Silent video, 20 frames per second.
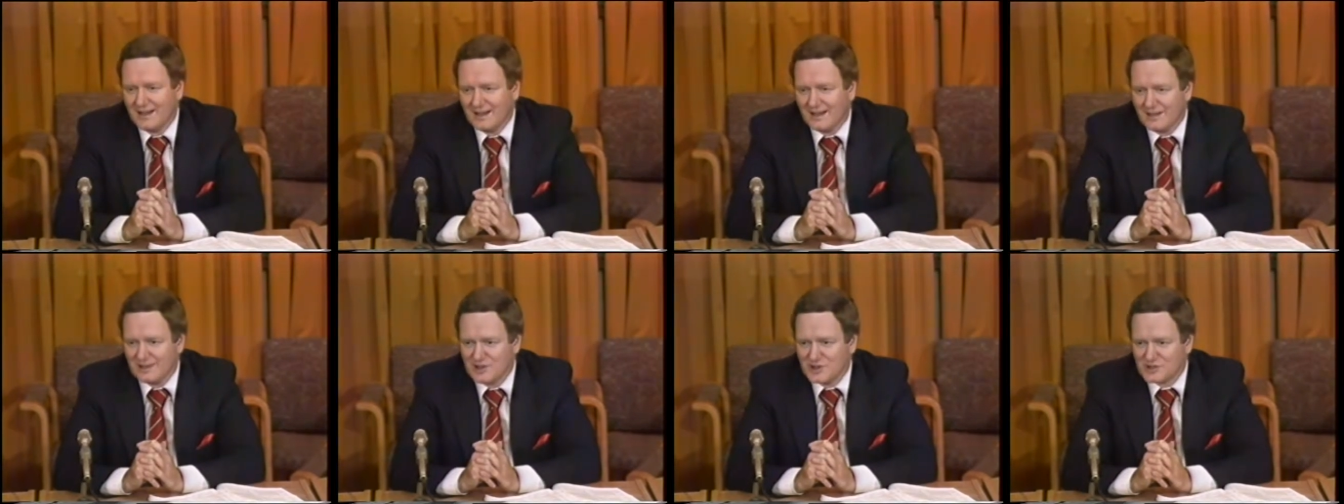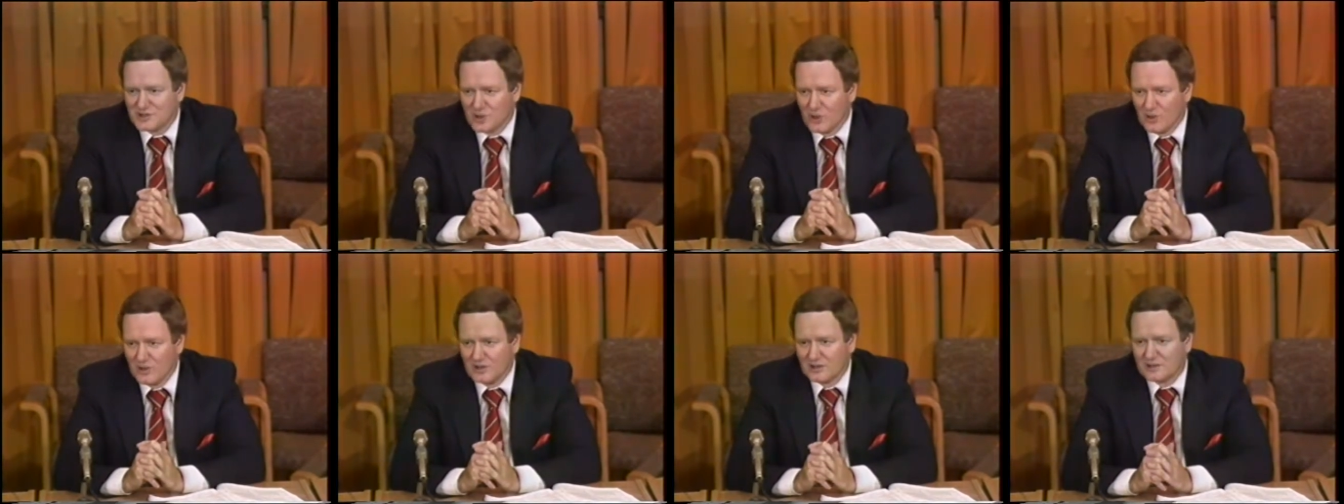Uh, there's
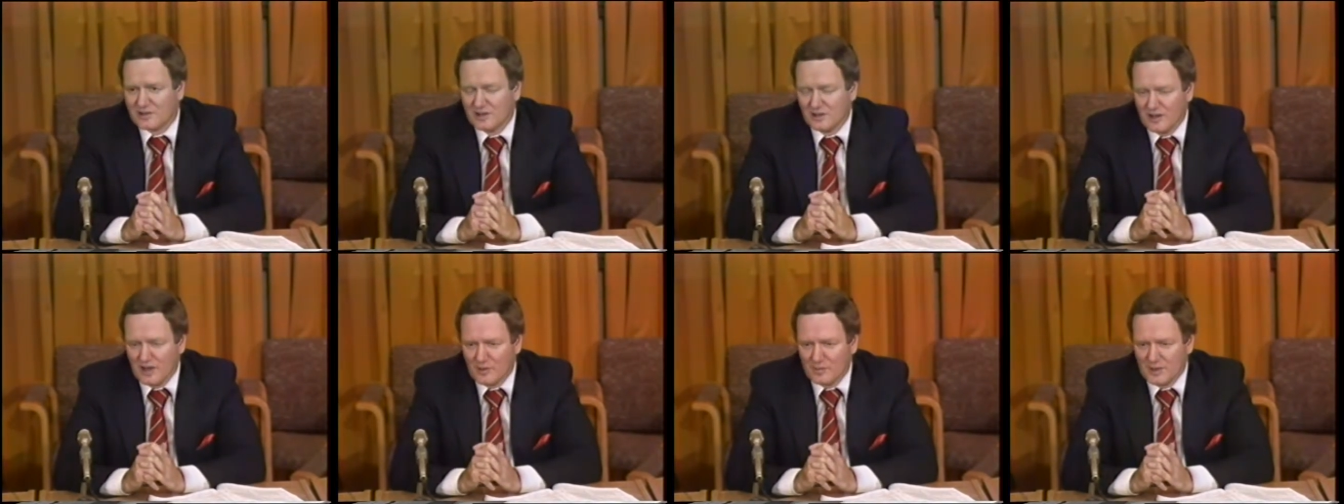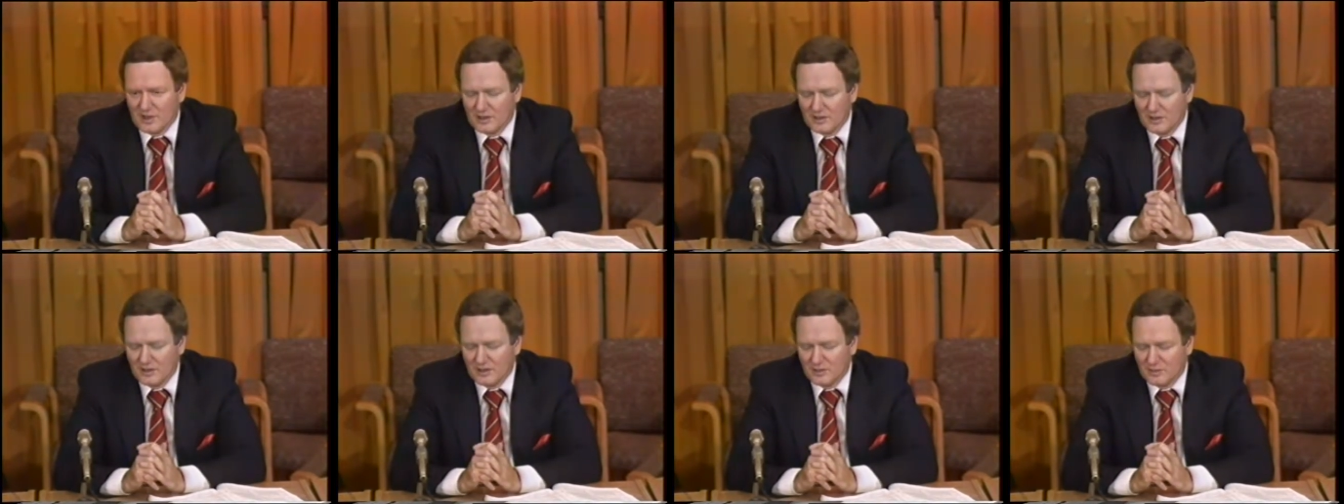old common
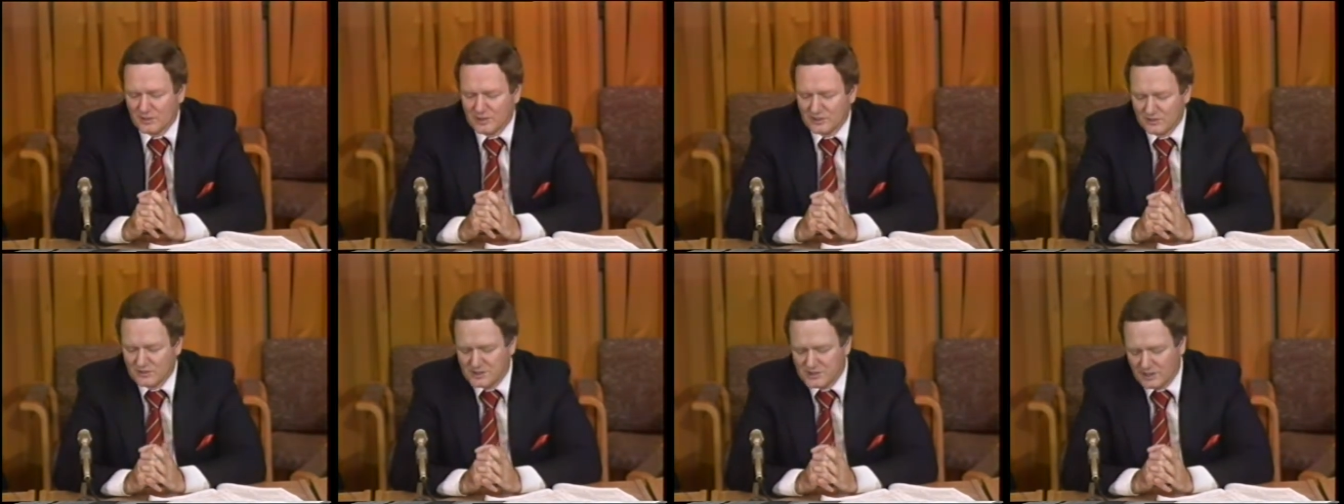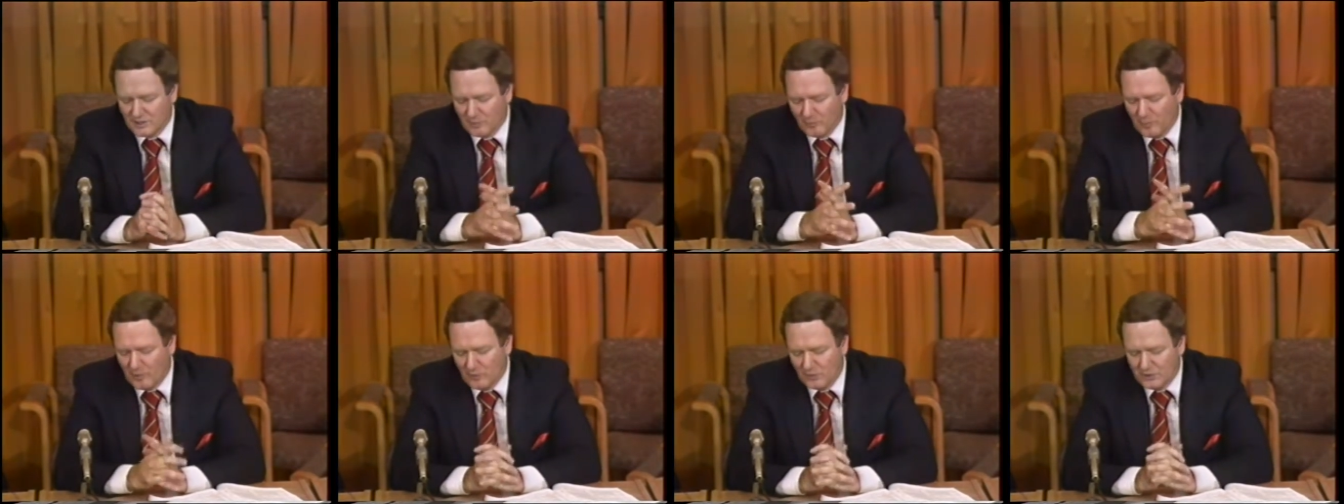law when
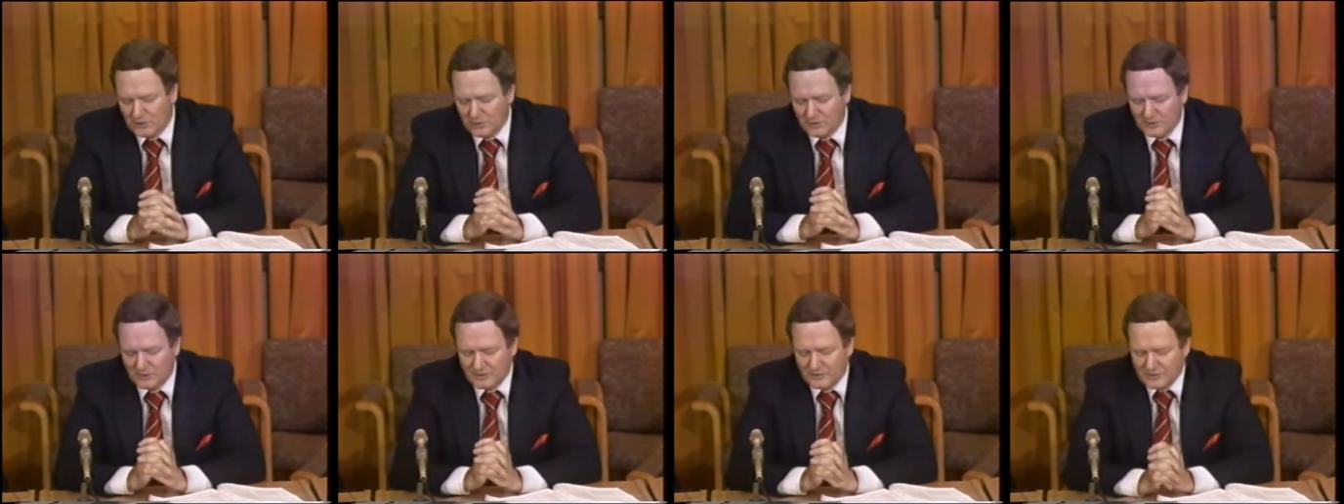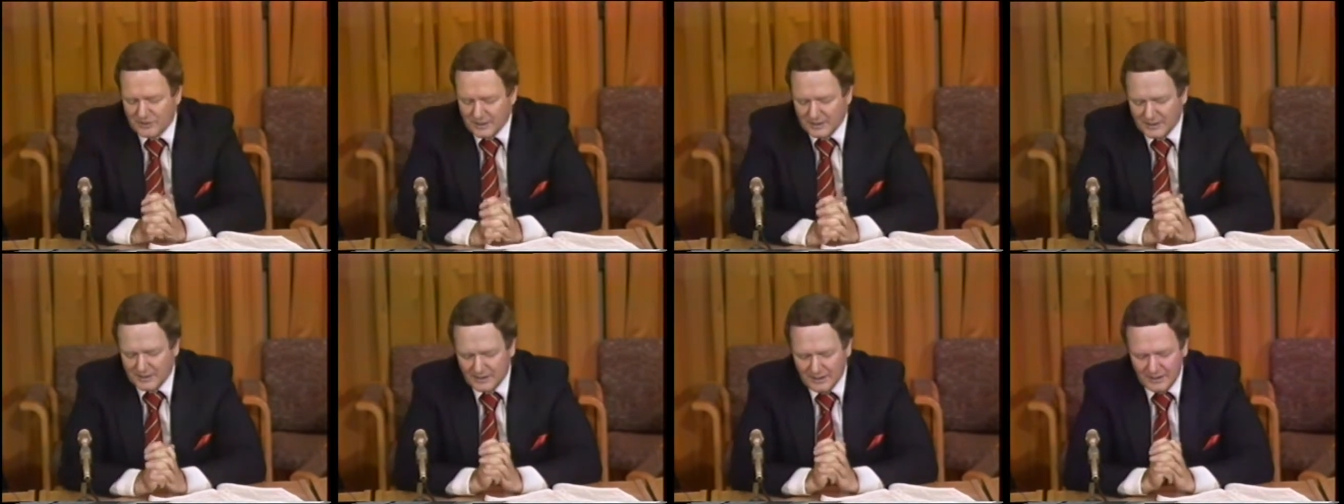Lucien Beaulieu was
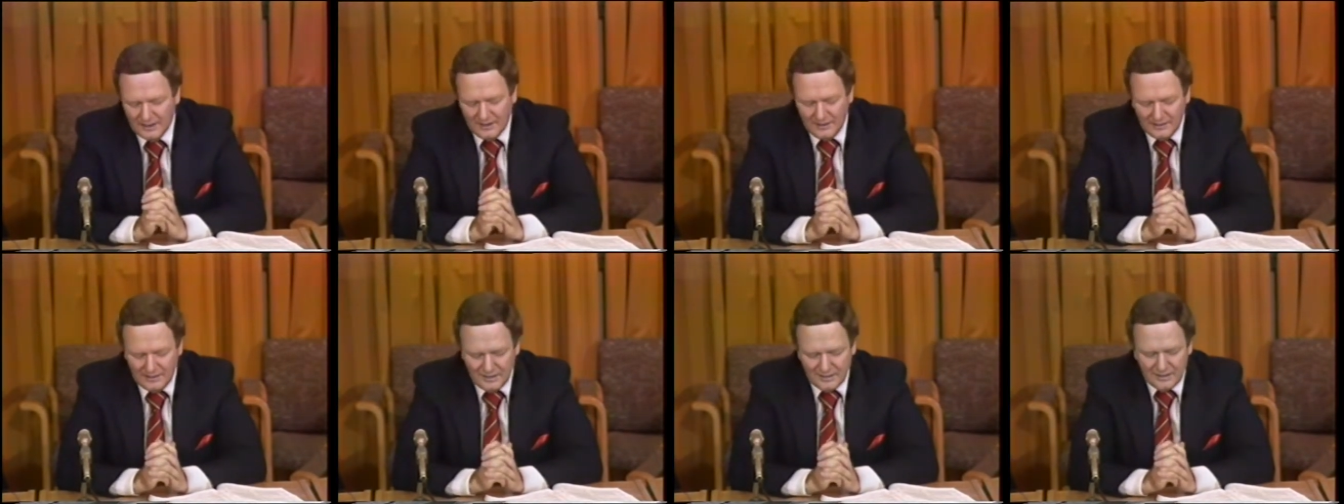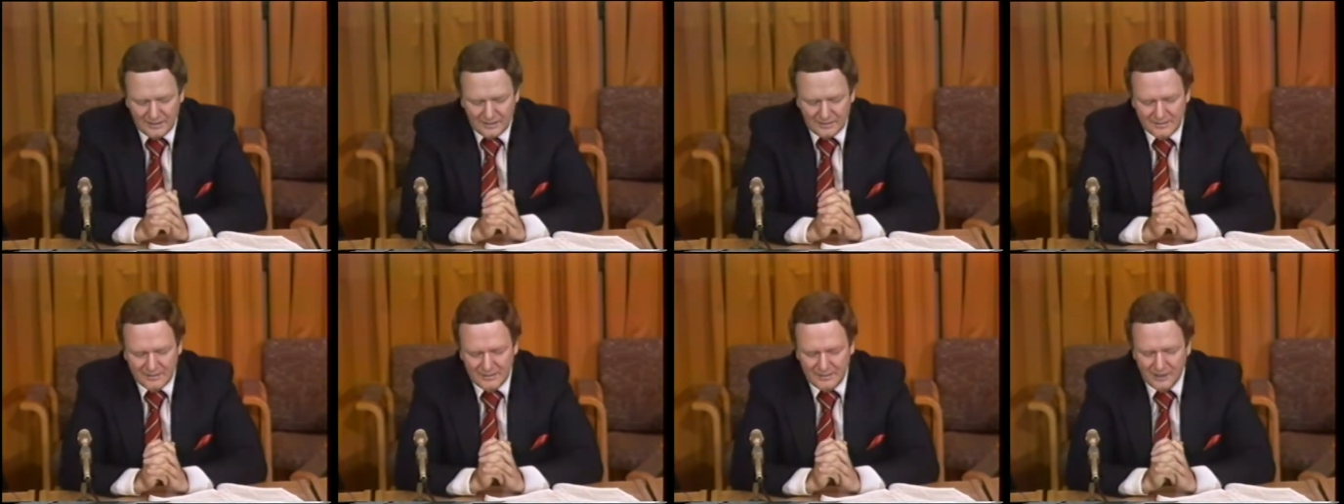a
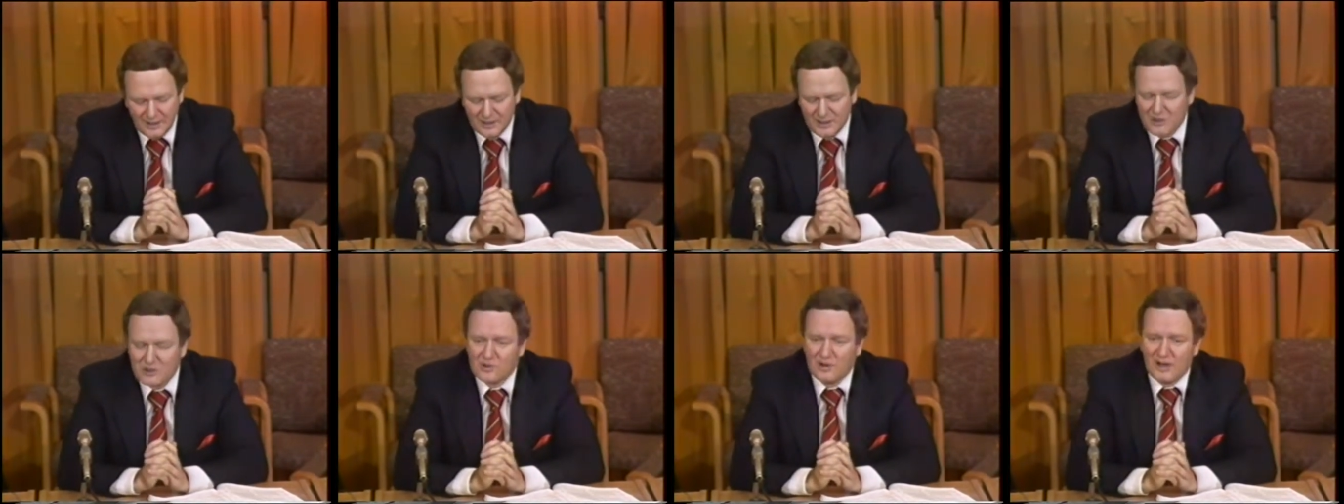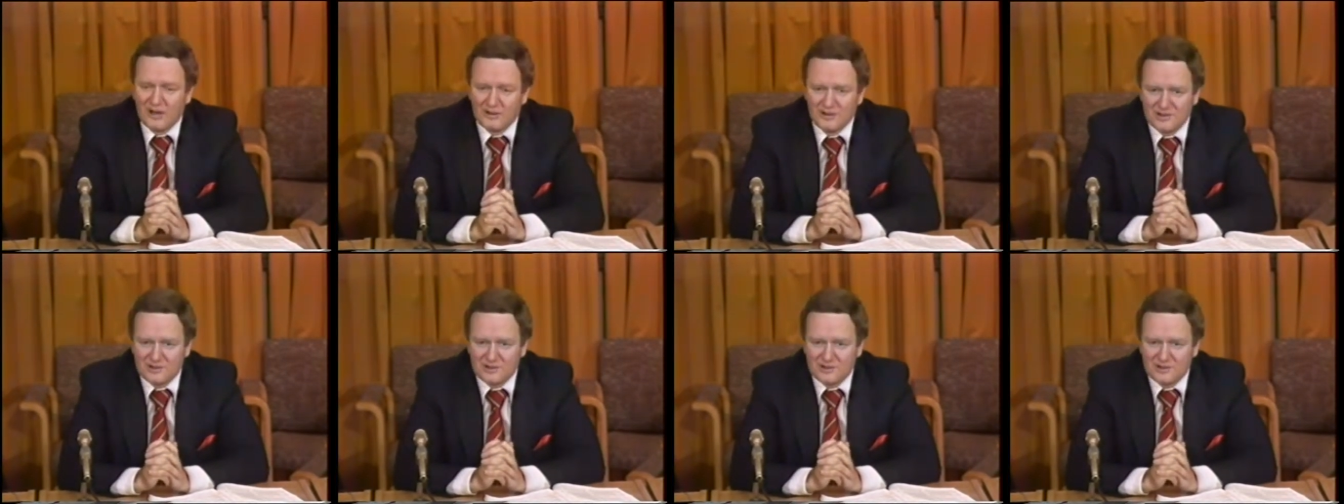young crown